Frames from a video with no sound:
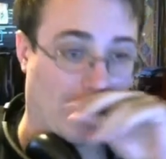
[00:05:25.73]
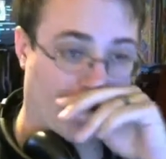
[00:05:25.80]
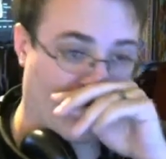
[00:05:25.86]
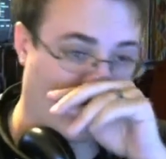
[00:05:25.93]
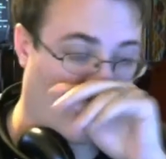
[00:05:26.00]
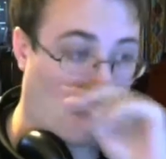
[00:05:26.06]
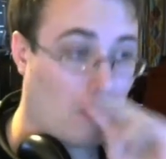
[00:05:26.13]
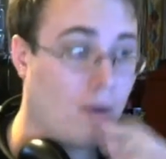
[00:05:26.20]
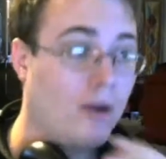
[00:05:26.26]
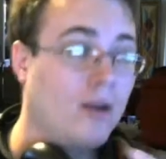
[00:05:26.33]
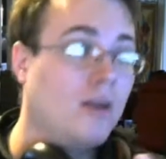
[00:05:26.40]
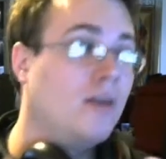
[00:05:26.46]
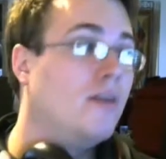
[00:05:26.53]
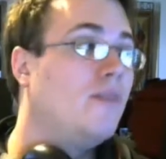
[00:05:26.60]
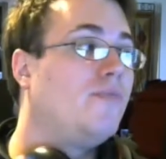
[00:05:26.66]

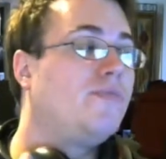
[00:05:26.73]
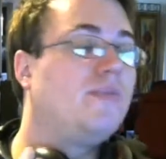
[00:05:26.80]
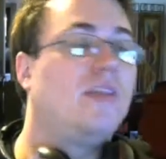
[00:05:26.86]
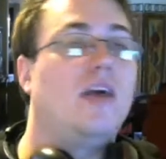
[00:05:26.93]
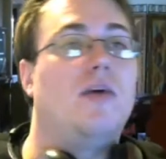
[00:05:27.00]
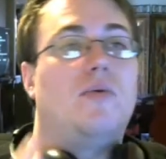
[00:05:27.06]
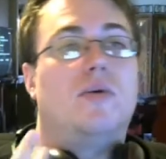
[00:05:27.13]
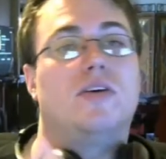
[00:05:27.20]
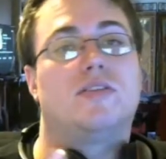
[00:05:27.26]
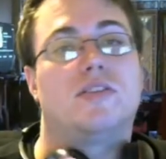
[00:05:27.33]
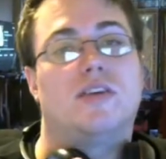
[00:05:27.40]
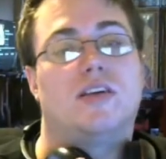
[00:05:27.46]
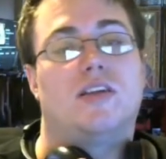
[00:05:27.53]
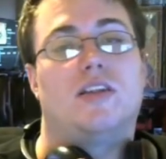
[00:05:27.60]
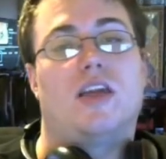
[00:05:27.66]
it
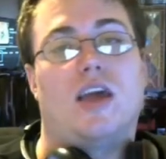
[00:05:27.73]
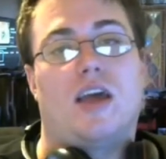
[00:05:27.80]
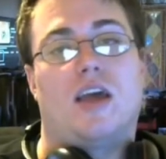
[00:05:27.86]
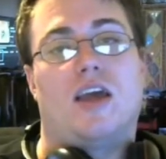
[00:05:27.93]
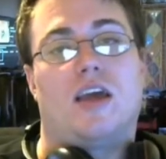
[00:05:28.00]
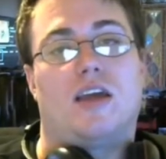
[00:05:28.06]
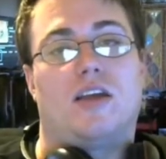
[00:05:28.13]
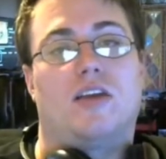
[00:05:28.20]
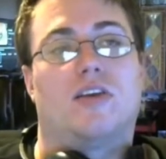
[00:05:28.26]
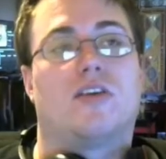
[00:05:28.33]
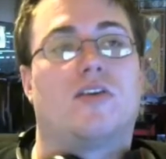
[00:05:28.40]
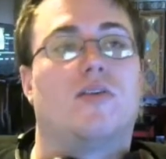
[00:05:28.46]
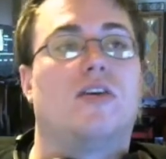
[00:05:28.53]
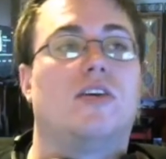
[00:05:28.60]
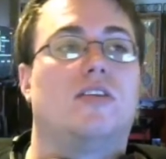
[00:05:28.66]
wasn't a you're
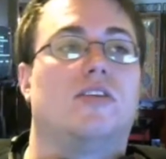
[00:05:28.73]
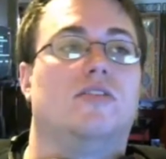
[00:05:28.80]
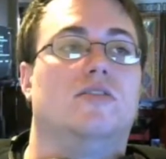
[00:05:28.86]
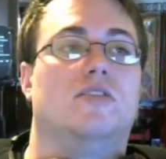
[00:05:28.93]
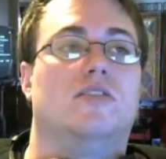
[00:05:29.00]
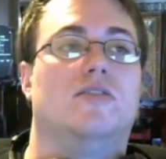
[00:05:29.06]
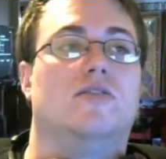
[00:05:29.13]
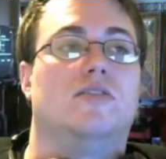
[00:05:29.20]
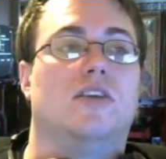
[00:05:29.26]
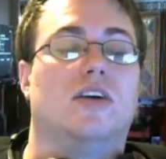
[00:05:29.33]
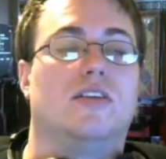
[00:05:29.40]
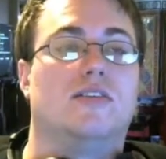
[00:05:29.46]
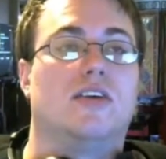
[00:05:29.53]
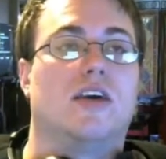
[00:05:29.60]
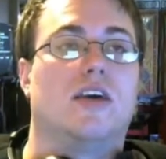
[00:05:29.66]
going to lose,
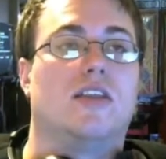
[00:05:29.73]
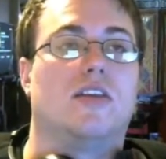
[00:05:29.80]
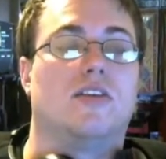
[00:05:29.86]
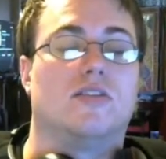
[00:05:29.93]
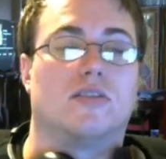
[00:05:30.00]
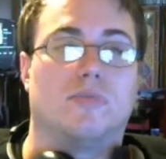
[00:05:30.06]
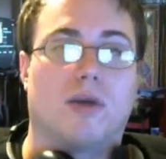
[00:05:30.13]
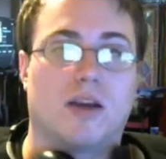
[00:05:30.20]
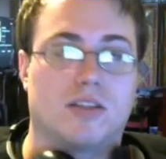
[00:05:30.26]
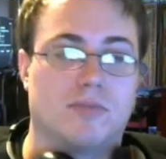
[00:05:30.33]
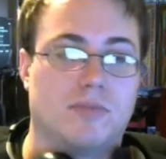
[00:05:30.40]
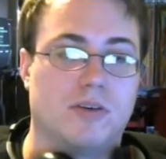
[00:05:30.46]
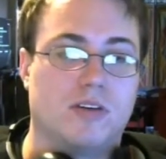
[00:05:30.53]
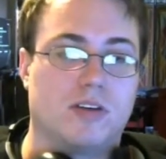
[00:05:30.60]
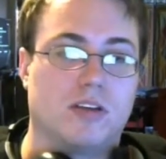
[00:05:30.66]
it's a there's a
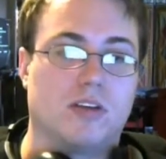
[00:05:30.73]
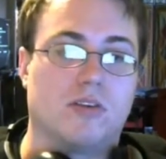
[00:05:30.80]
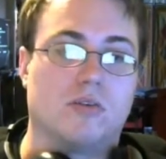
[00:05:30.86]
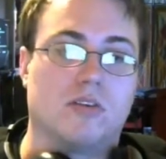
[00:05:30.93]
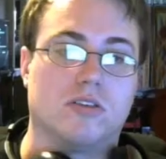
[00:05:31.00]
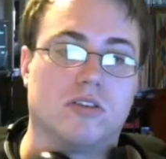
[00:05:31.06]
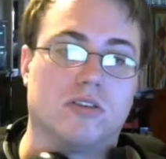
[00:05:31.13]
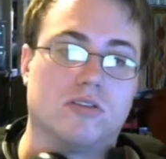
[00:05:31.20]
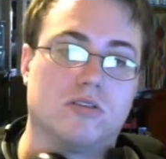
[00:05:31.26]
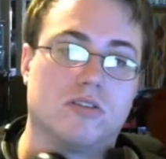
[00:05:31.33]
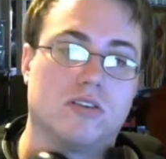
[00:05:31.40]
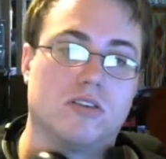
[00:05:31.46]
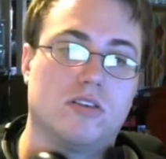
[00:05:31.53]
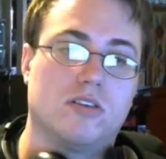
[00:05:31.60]
possibility you will lose.